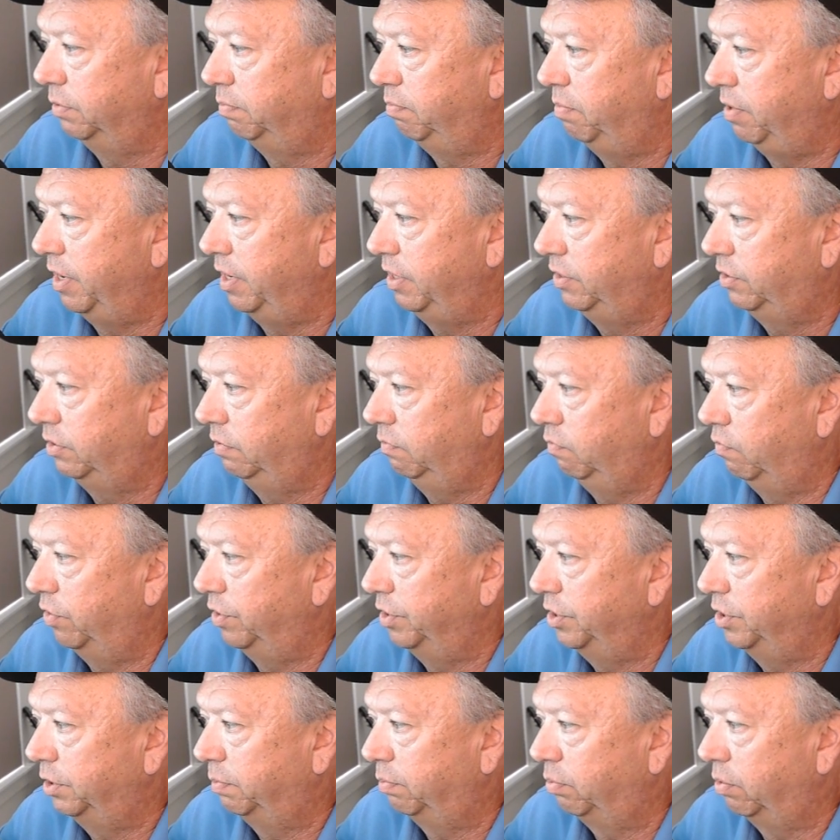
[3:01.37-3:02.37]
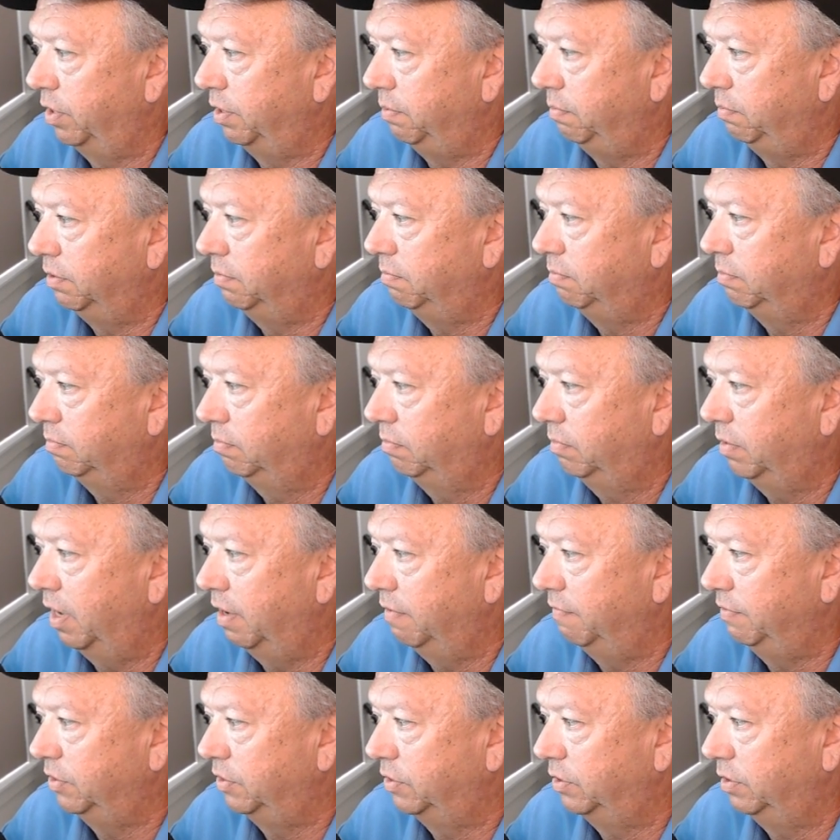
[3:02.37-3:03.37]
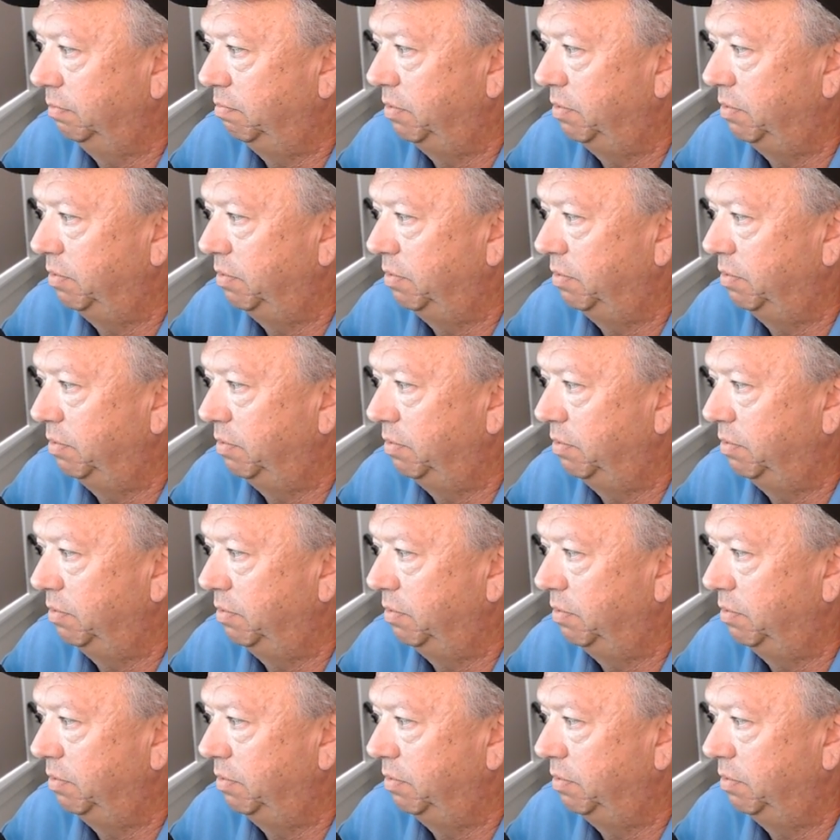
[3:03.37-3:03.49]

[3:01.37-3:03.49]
base and one is premium. Obviously,